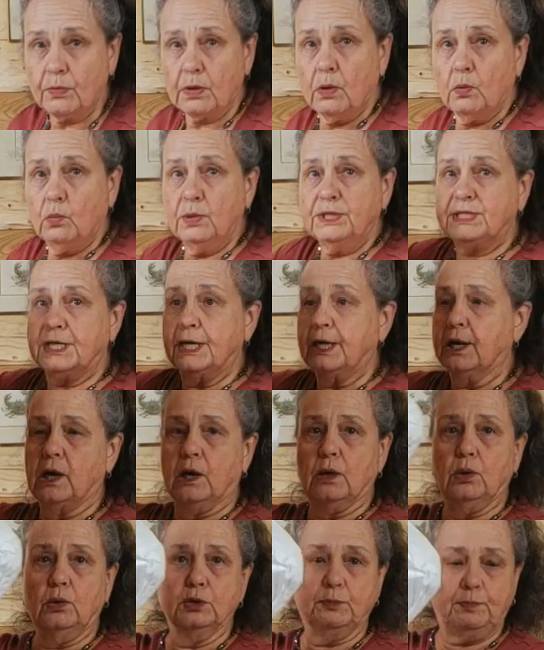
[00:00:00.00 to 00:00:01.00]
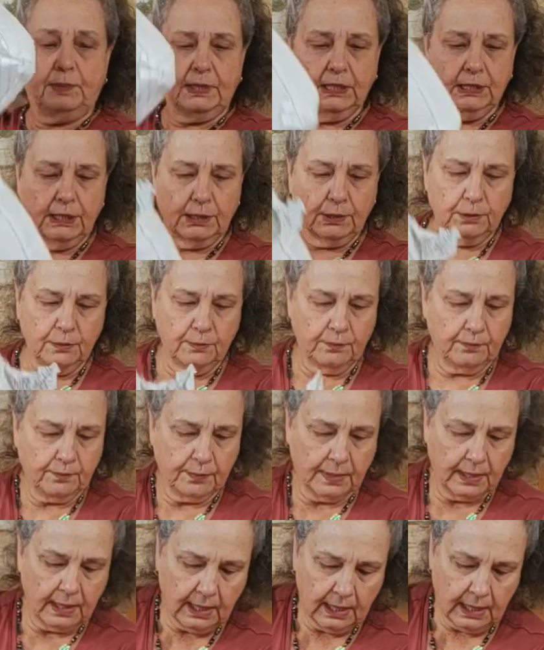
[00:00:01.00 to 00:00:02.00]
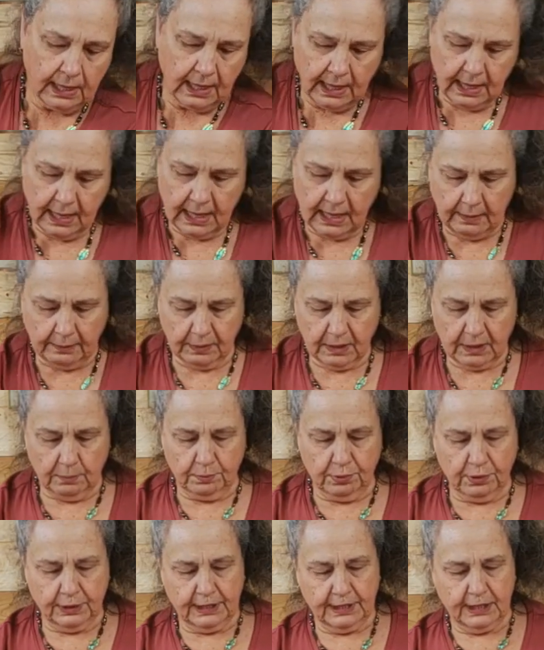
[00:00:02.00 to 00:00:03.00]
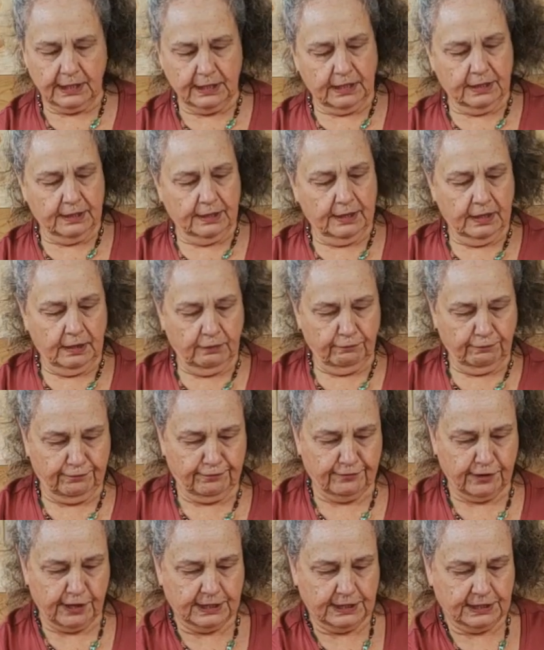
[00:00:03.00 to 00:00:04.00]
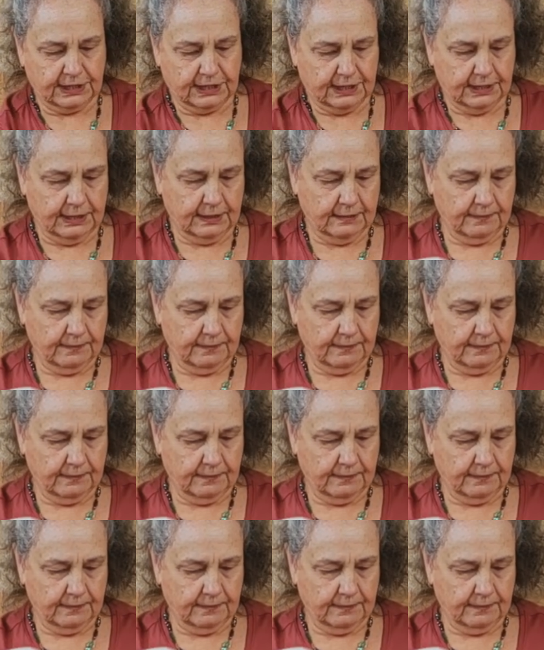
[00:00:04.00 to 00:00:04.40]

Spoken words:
We take our old pillow, and I'm going to put it in front